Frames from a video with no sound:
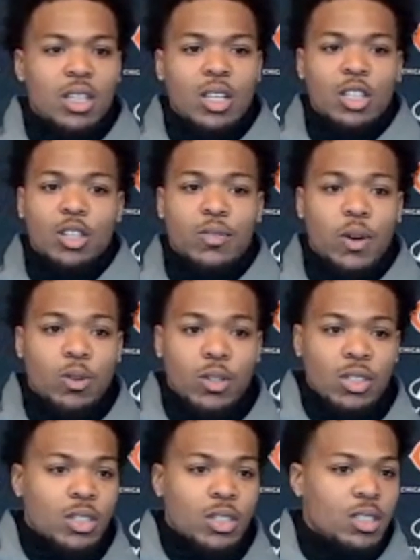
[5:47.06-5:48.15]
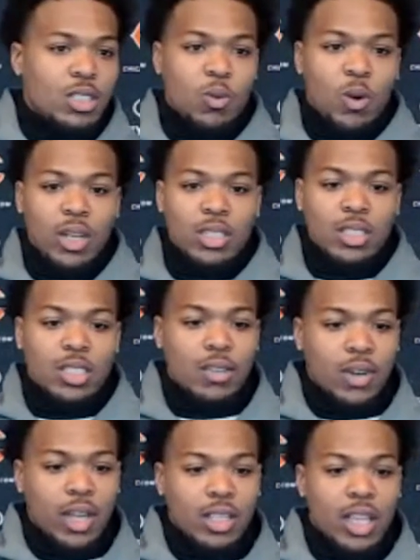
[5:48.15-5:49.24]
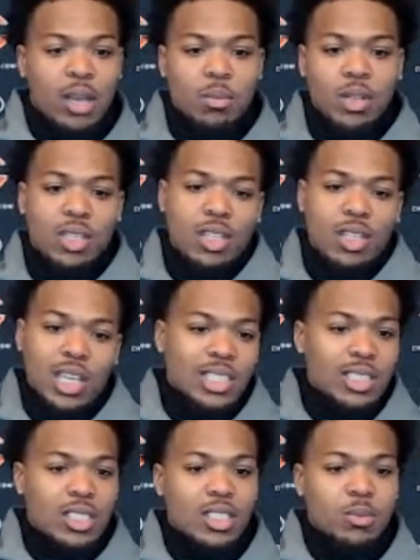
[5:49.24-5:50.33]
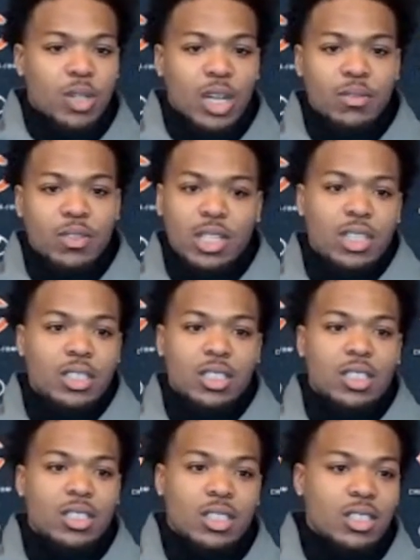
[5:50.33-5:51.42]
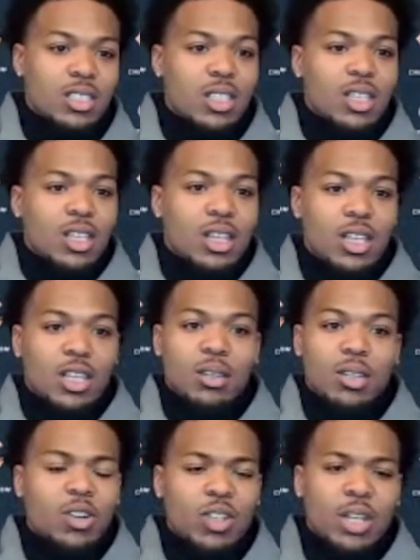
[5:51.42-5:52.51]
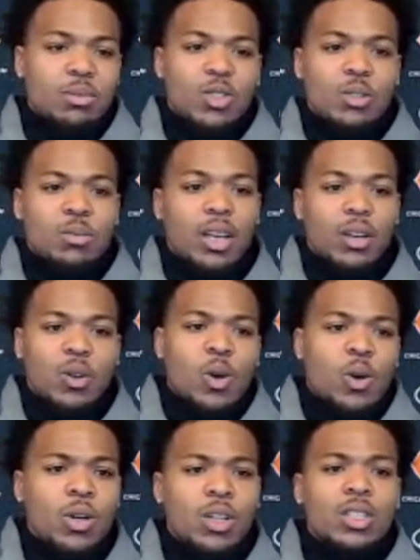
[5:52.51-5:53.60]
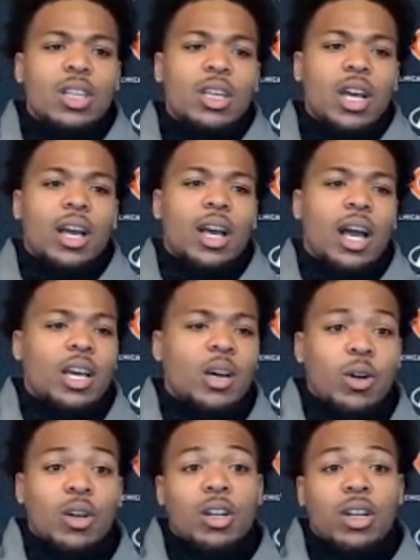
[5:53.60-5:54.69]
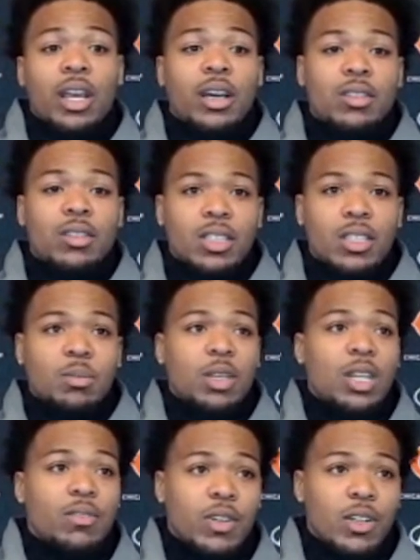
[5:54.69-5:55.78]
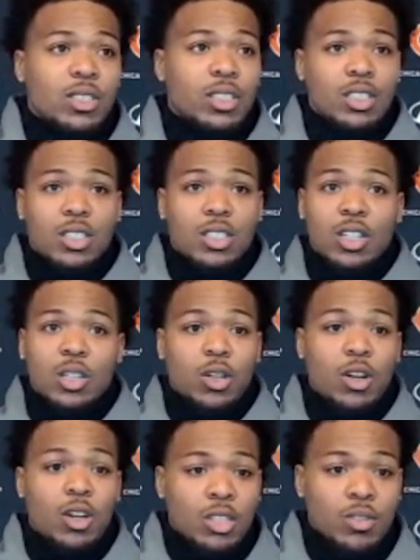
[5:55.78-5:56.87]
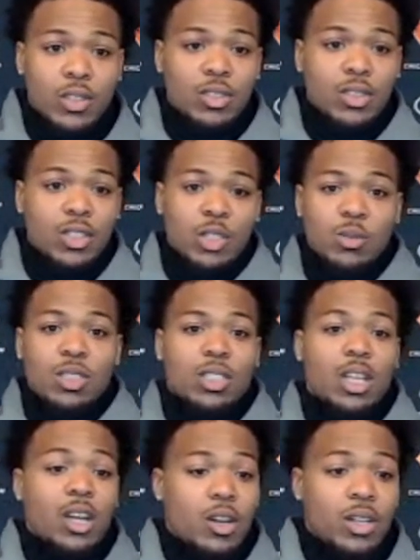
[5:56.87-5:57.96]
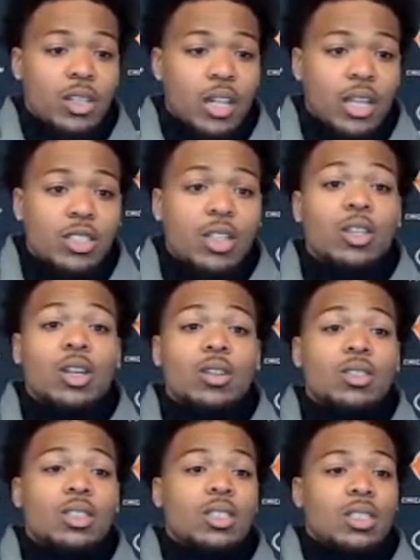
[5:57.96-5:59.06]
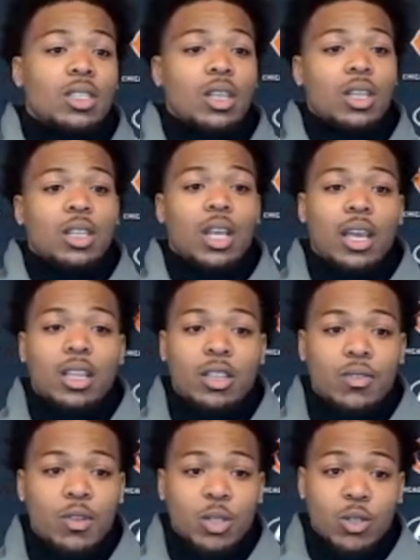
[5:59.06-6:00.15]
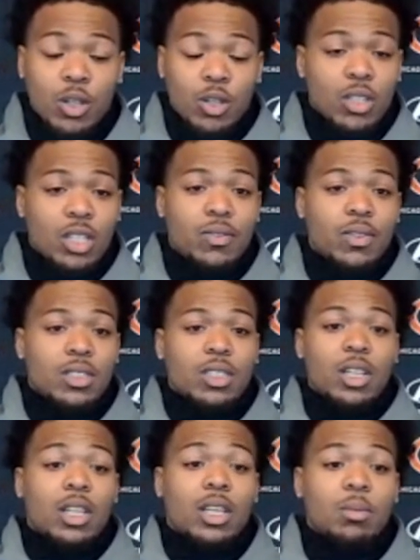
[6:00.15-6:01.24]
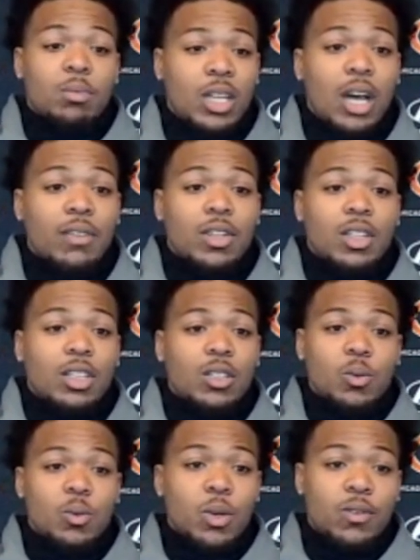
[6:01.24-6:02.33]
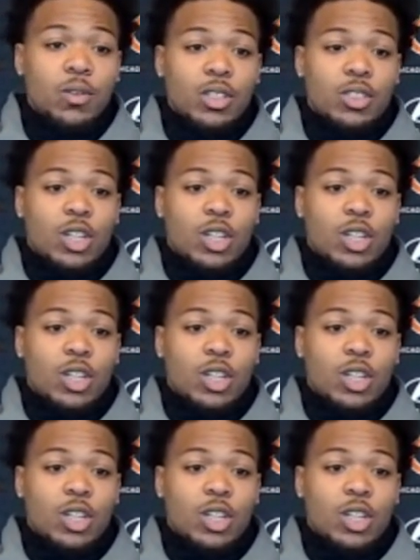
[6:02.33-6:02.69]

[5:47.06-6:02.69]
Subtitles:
your folder to watch and stuff like that. But it's just a simple conversation to just going up to him, like, what do you think I could work on now? And at first it just started with on the field, then it was just like, all right, now show your coaches that you feel me, you know the defense and that they can be confident in you if you get your